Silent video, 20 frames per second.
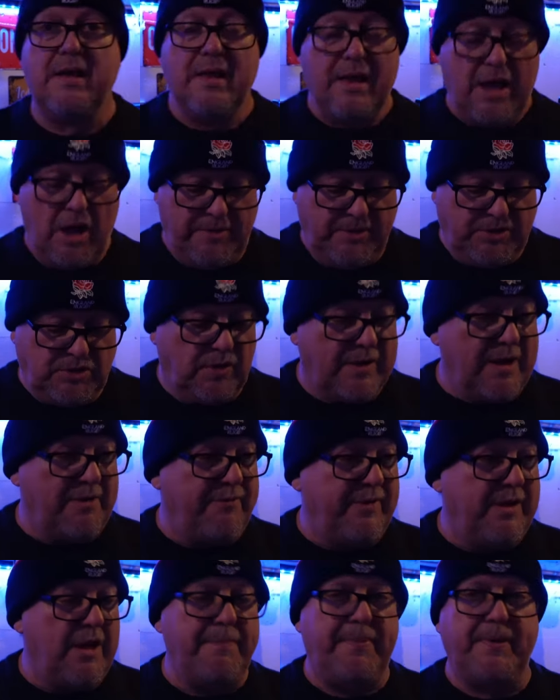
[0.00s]
Hope you enjoyed that
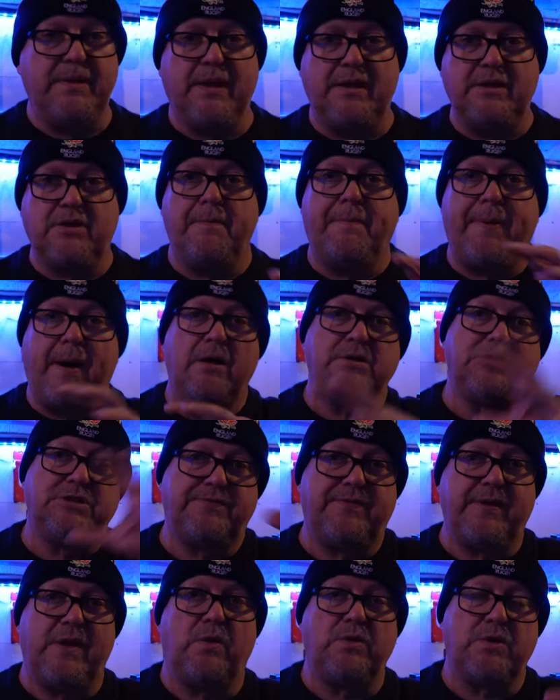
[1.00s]
video. But yeah, you can pass this
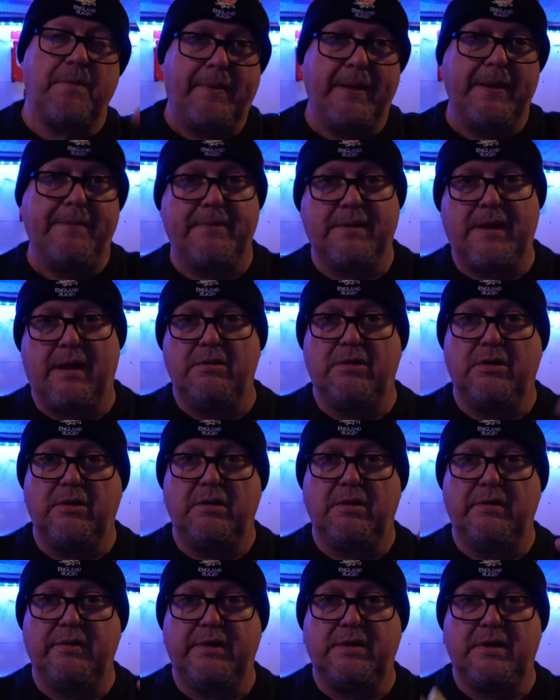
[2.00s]
video on to people and go,
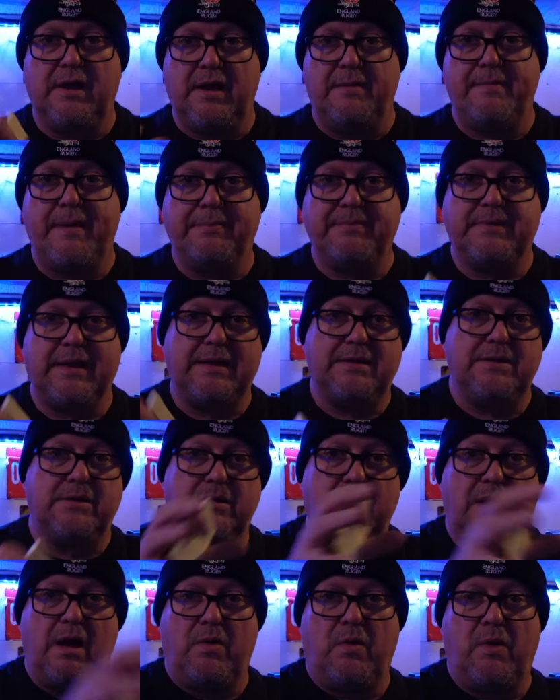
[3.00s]
look, here, mum, dad,
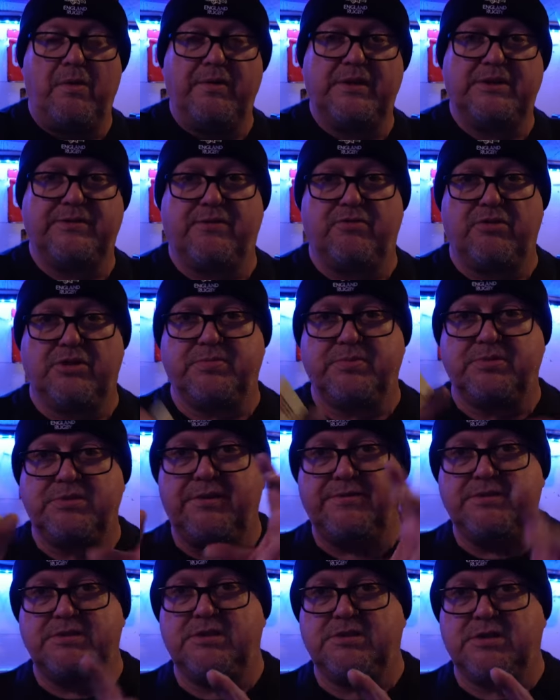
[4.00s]
look, I want this for Christmas.
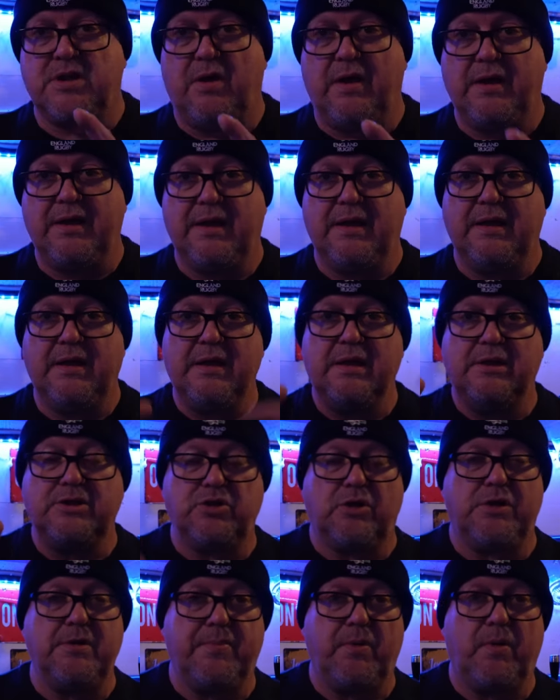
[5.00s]
This is this guy here,
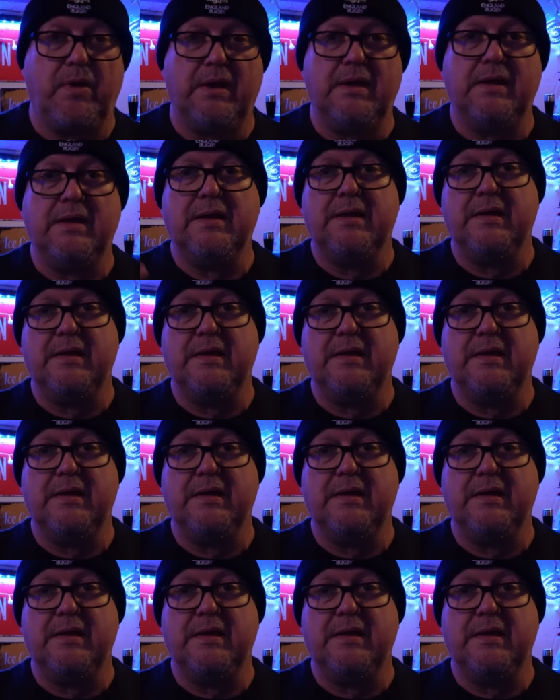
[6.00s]
Johnny boy.